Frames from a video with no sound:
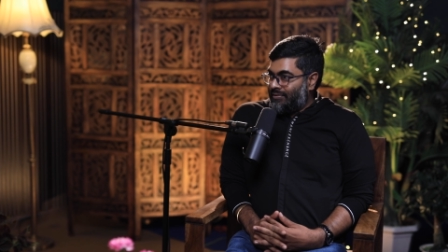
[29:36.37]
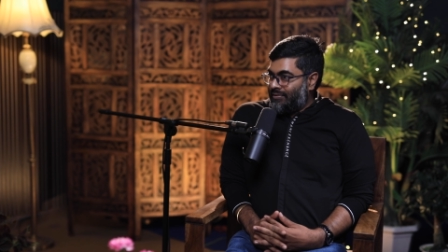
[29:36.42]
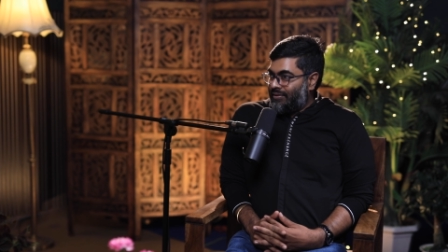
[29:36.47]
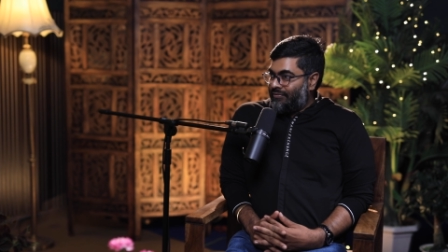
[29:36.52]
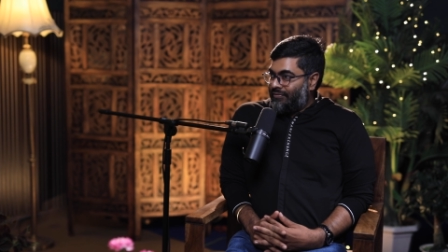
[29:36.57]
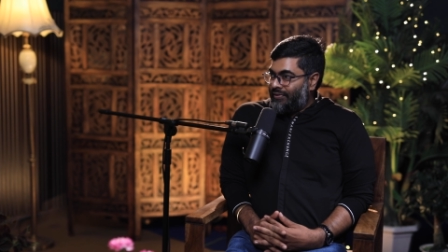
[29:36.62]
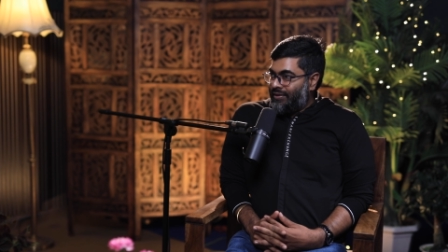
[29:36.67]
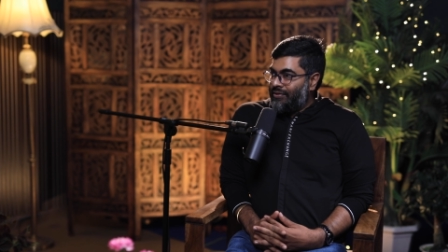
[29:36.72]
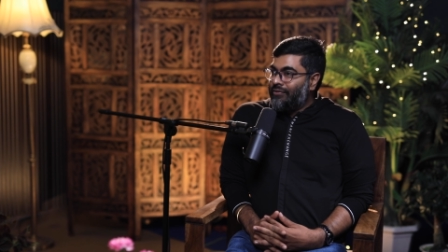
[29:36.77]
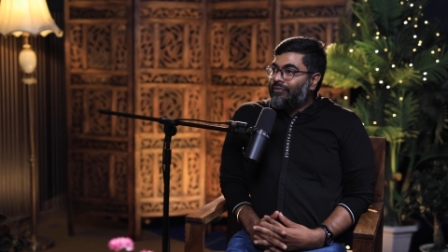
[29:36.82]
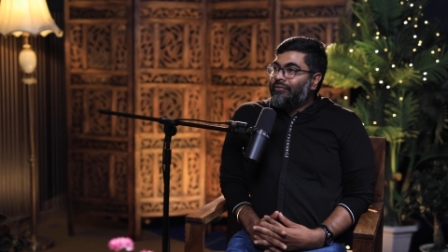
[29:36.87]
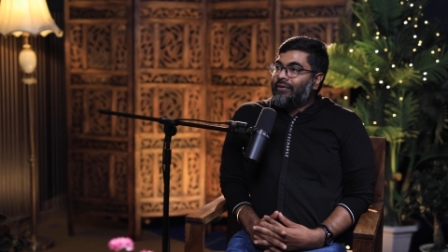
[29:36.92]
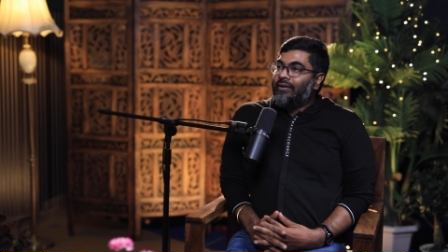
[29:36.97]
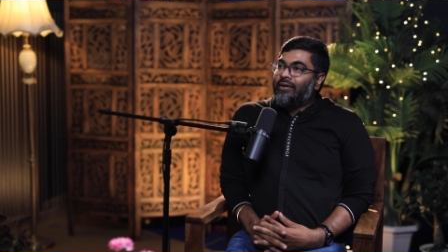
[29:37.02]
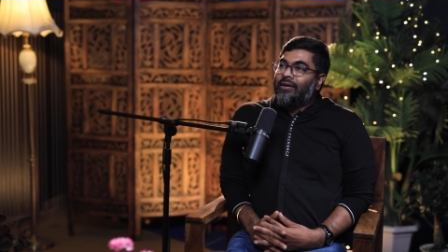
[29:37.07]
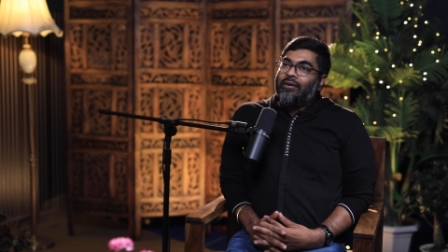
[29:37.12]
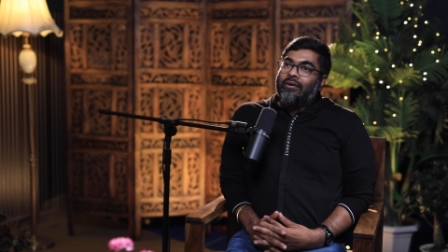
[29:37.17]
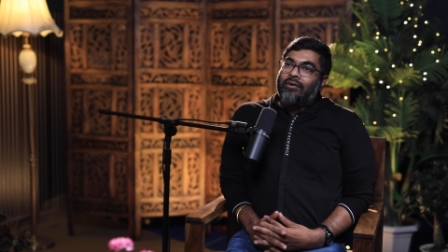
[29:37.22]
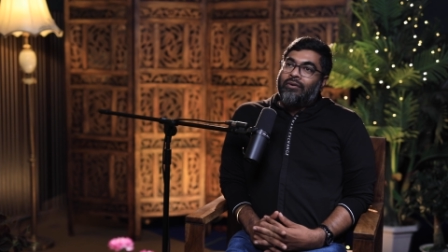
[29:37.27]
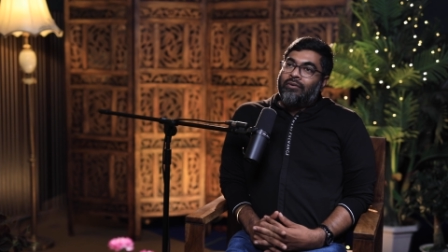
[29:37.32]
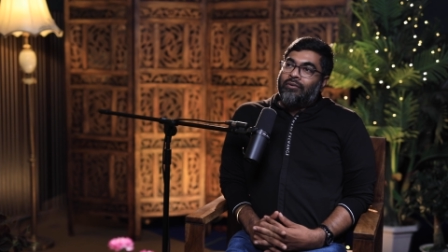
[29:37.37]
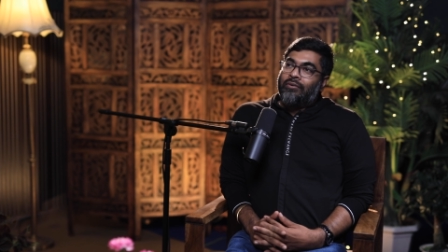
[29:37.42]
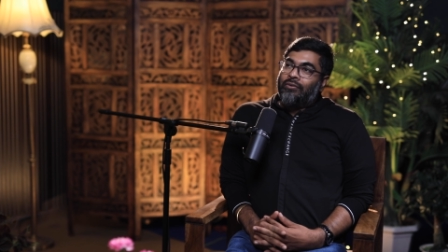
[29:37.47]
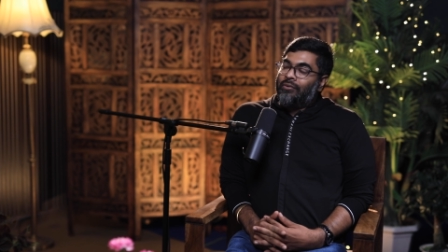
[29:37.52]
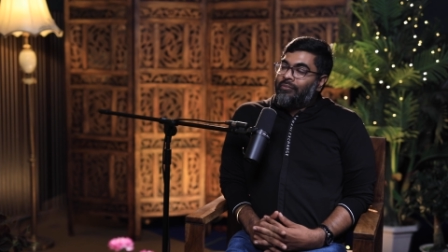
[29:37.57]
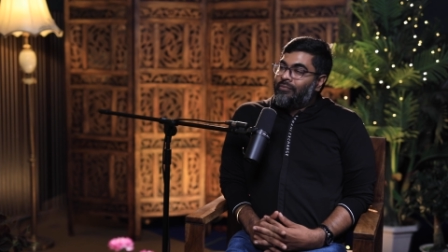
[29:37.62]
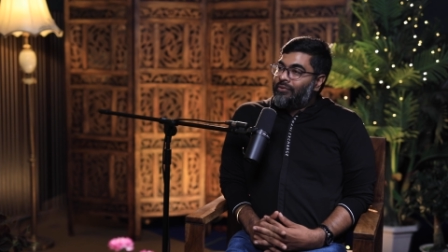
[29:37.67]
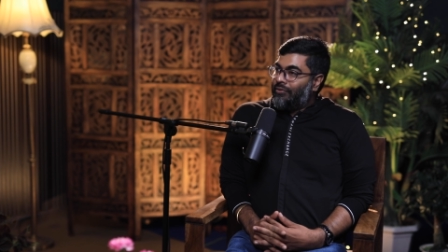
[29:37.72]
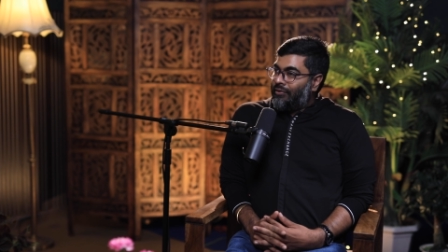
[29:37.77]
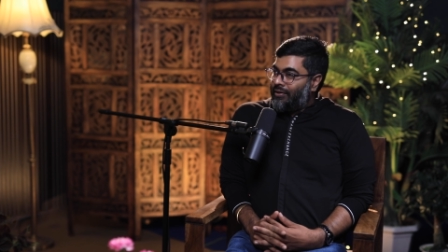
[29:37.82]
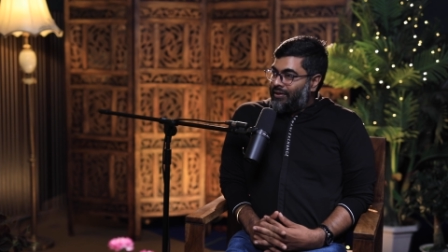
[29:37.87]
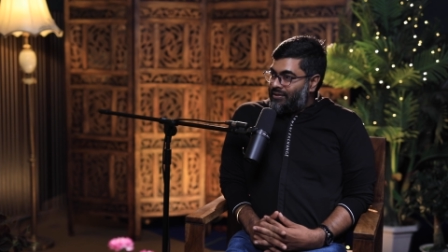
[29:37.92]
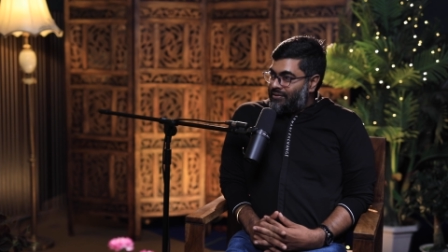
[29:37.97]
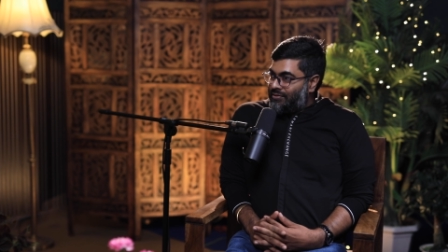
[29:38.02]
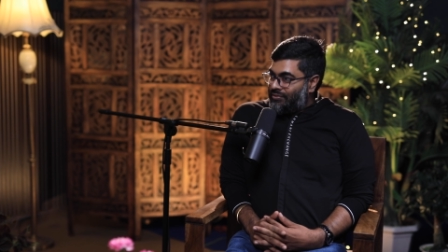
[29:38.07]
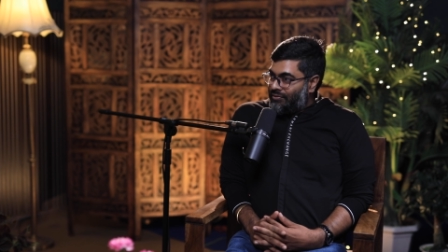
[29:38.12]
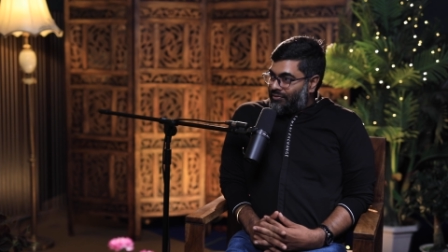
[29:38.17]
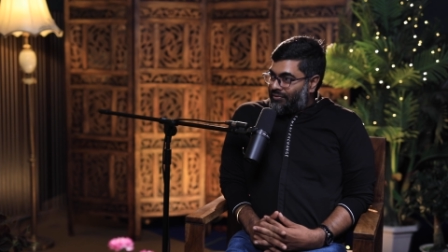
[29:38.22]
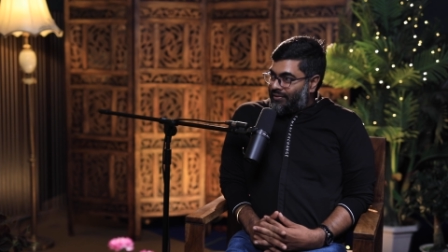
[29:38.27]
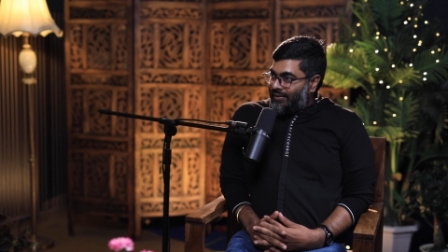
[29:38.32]
those ideal customers for you,
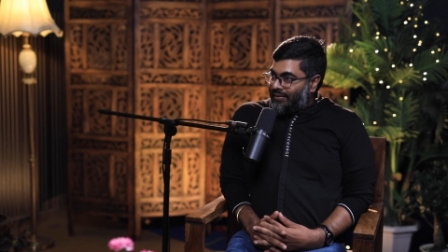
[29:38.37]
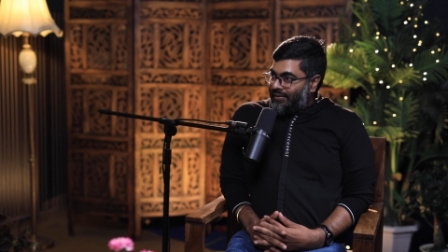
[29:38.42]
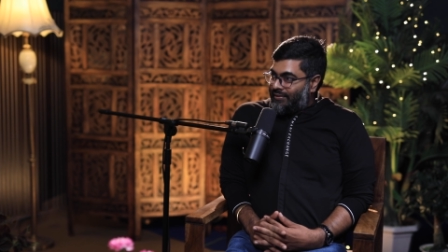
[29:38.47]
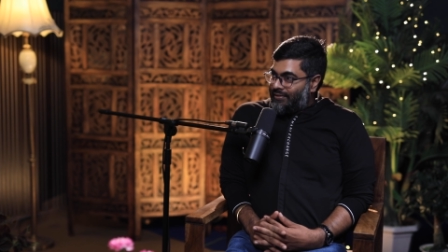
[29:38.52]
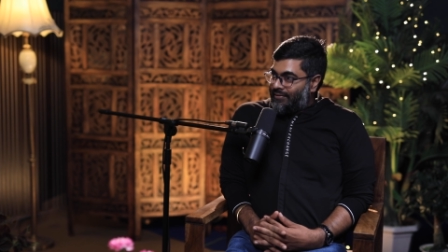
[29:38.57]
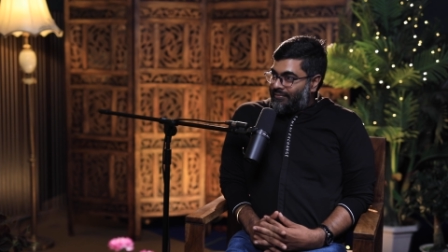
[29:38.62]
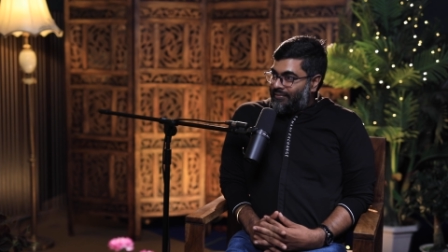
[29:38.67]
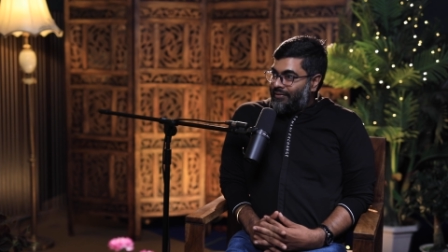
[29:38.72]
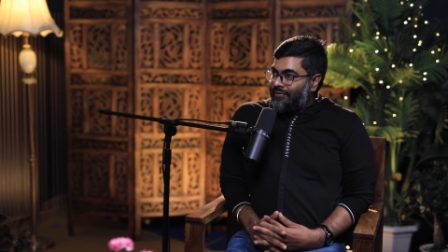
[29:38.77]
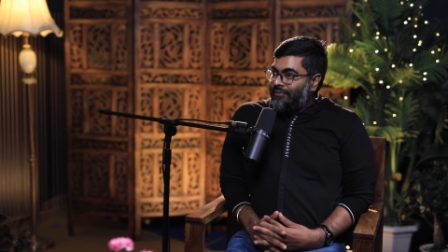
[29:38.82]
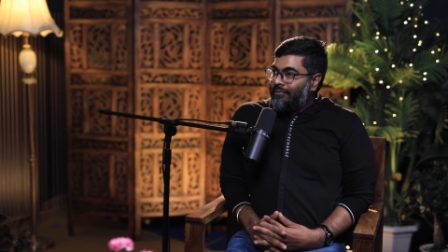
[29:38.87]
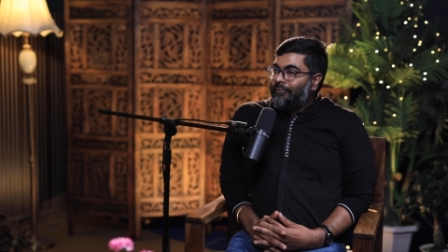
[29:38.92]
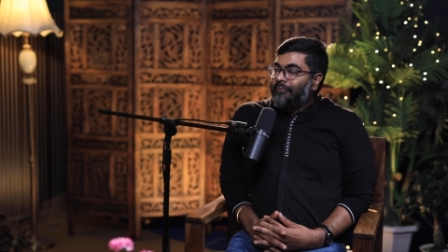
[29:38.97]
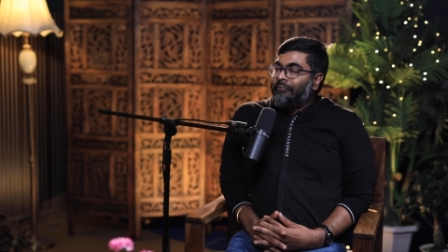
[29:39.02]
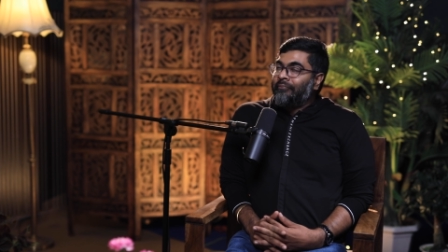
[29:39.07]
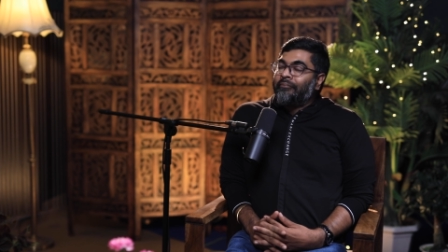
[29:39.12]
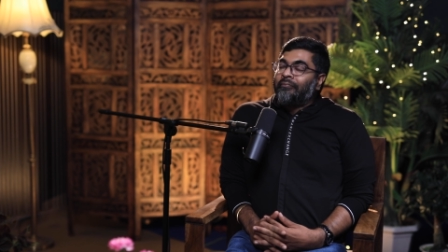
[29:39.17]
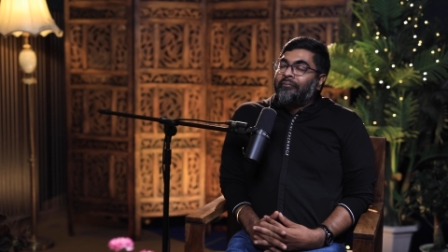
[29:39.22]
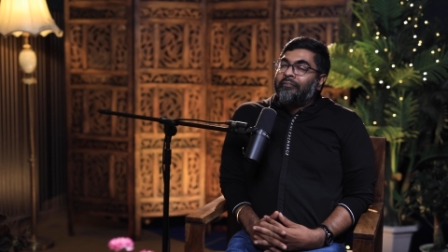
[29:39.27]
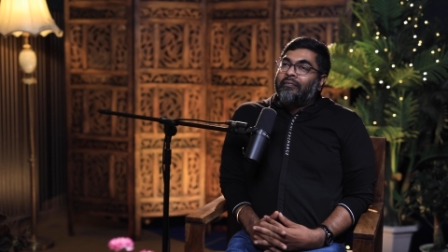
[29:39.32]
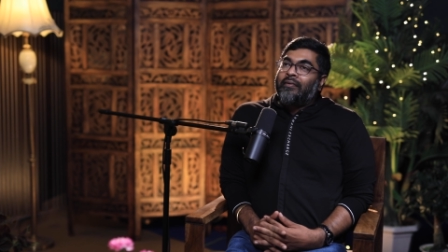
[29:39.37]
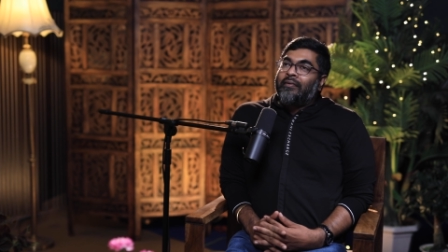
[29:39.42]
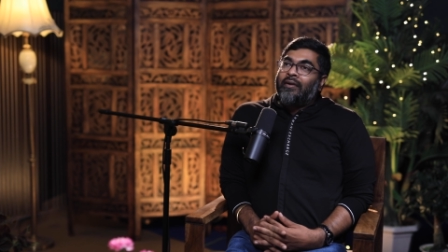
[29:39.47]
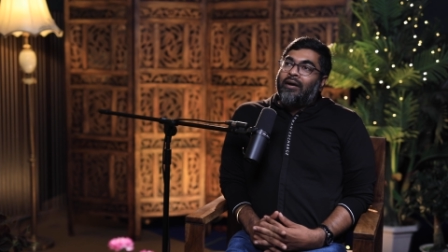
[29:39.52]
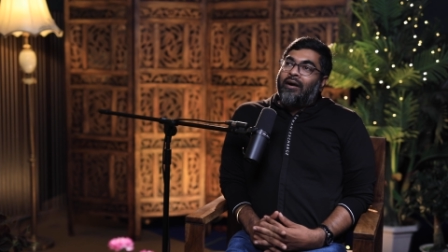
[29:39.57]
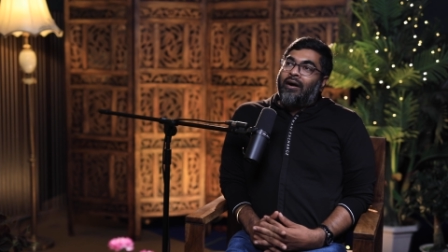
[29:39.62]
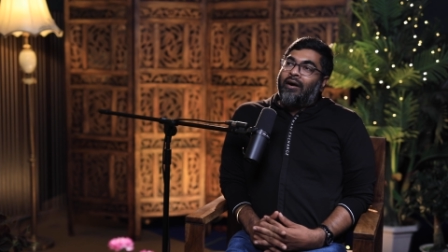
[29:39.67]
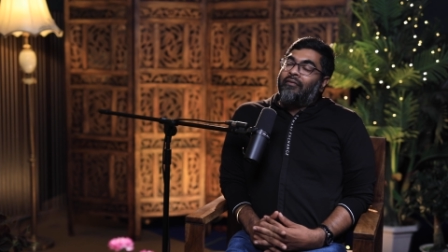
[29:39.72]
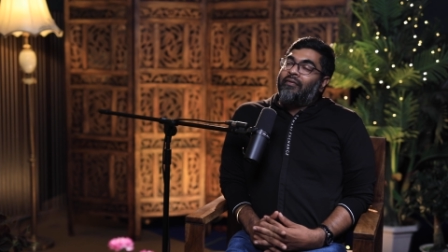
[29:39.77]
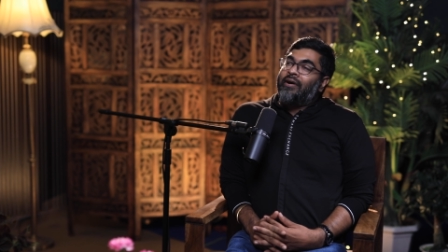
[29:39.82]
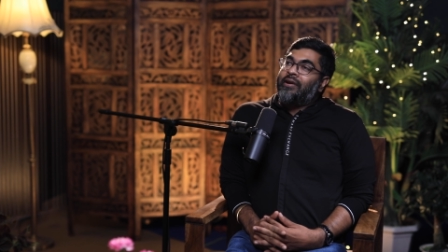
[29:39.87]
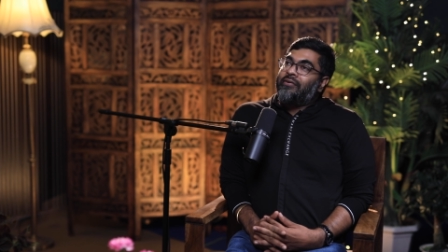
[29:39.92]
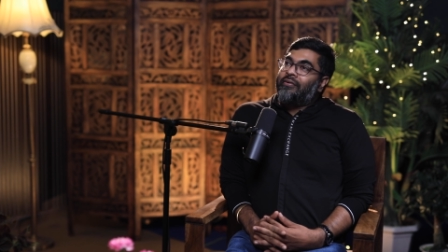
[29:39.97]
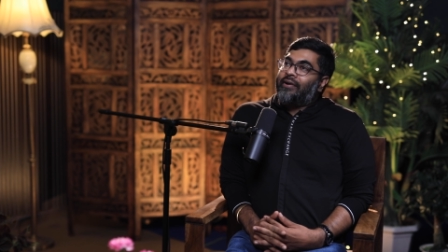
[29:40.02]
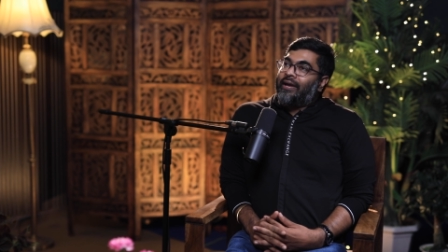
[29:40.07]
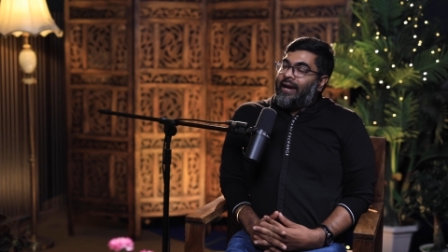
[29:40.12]
whom to reach those customers,